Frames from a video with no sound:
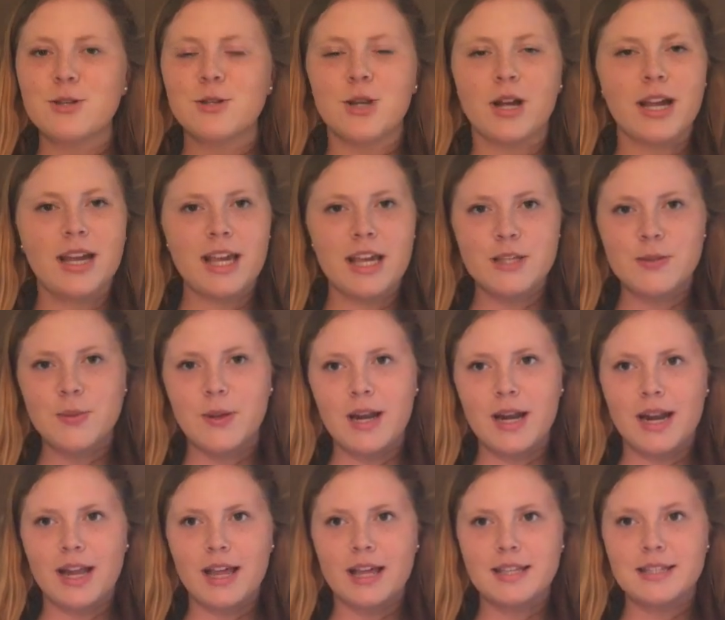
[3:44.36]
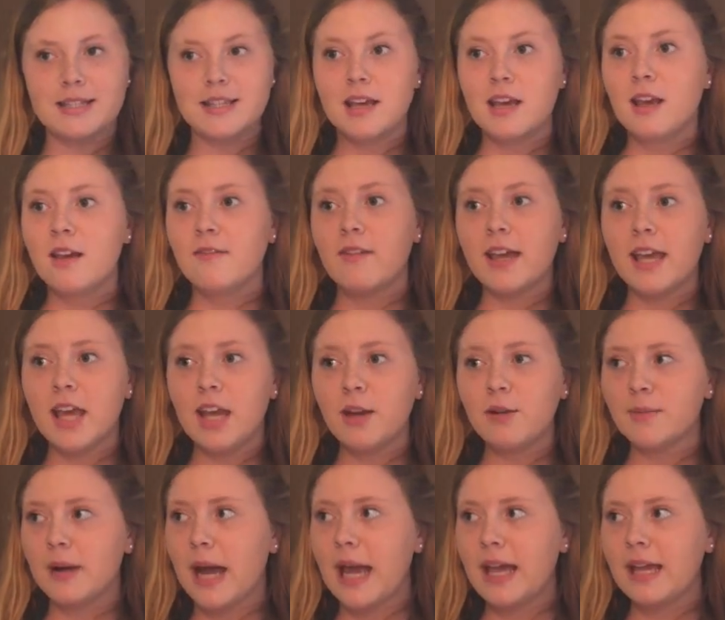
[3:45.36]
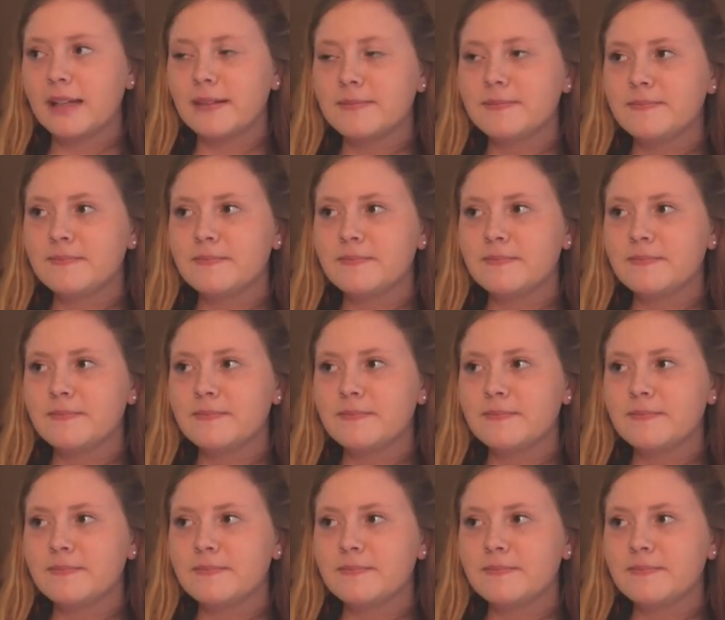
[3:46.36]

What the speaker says: and try and guess what it is. If I get it right,